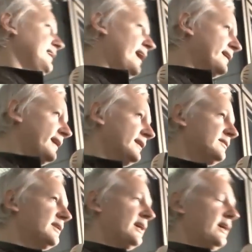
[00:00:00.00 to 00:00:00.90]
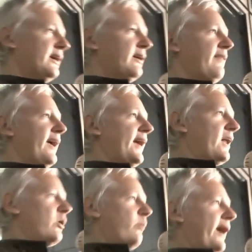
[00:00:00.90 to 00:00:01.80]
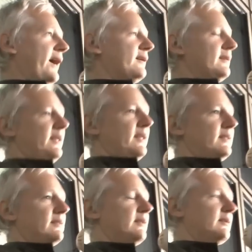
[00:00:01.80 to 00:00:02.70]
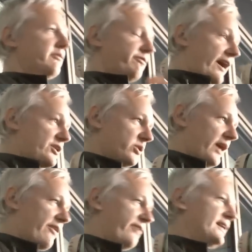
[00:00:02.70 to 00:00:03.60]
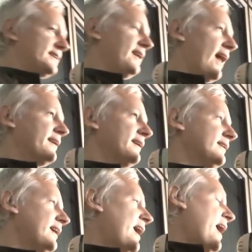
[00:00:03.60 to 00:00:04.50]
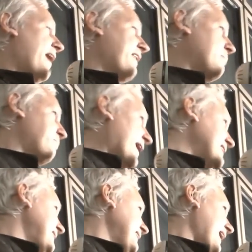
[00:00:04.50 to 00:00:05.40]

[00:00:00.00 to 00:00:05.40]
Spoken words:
London, they cannot wear facial coverings in London, and that basic